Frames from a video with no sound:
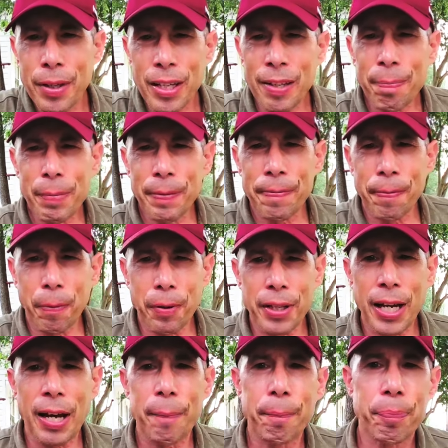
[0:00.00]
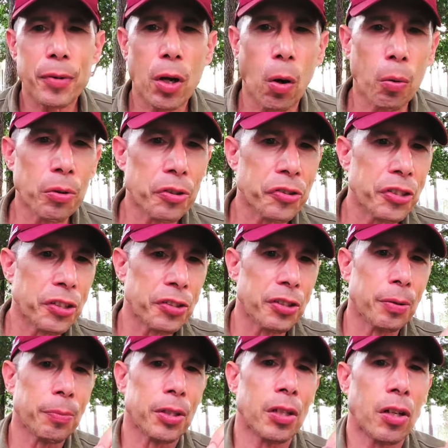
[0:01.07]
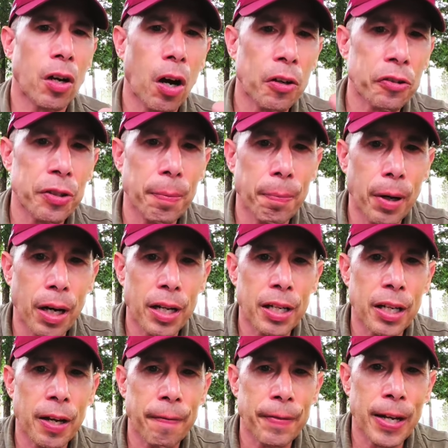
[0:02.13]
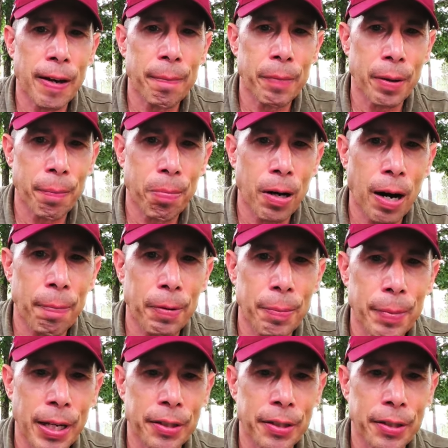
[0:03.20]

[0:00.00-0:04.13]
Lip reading: Even before that, older systems can cost you money if they haven't been properly